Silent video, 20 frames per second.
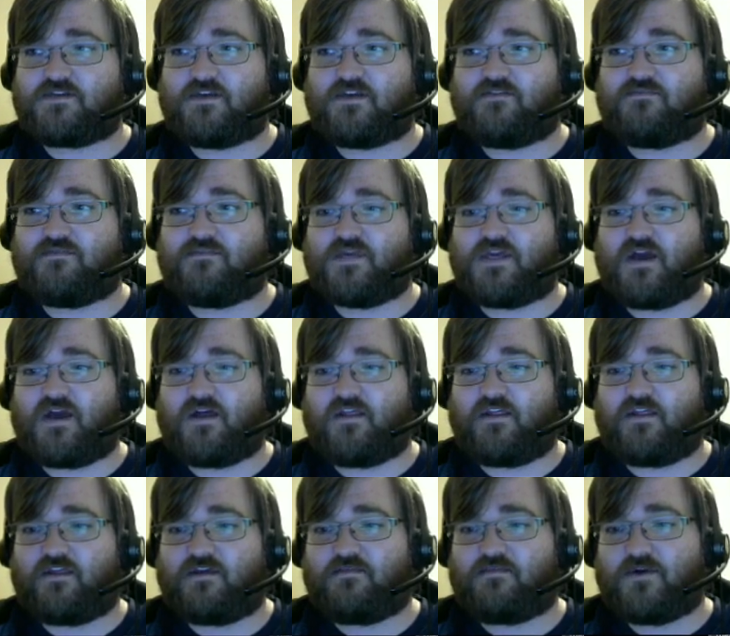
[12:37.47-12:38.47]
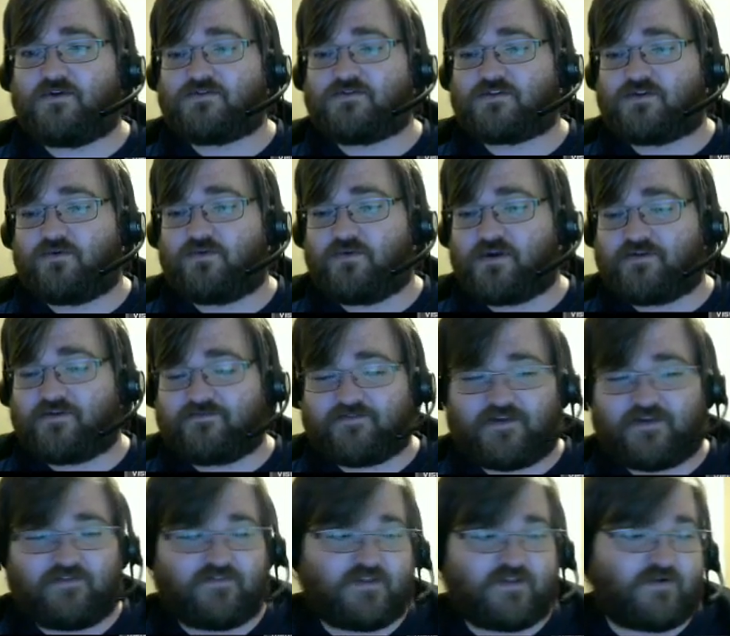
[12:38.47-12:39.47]
me the most grief,
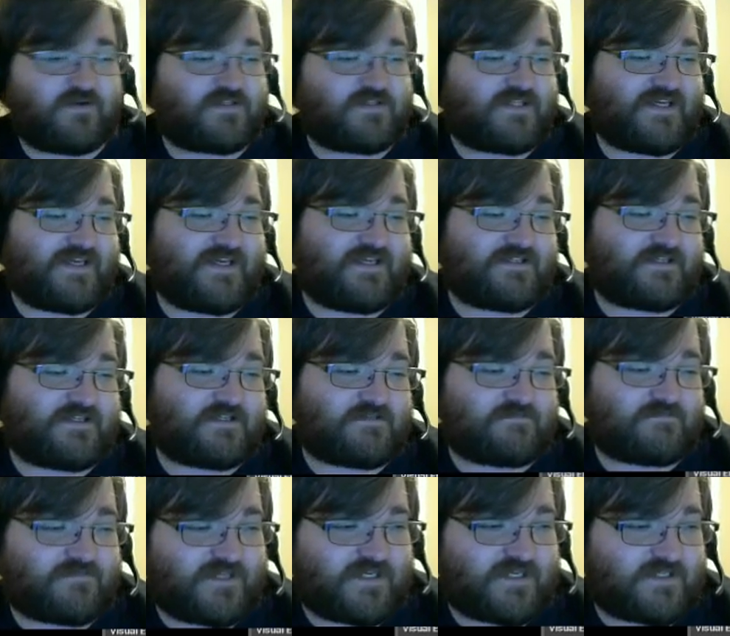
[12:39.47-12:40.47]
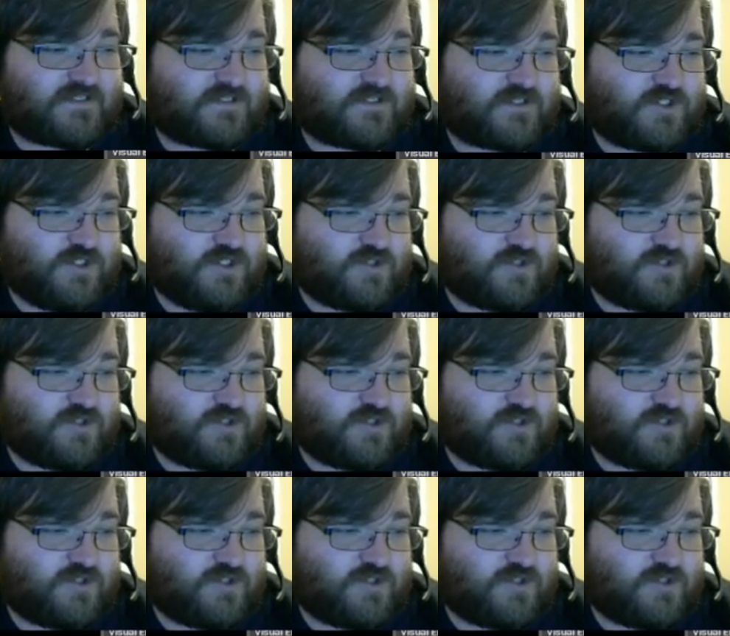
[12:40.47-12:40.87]
even though it's the easiest thing to do.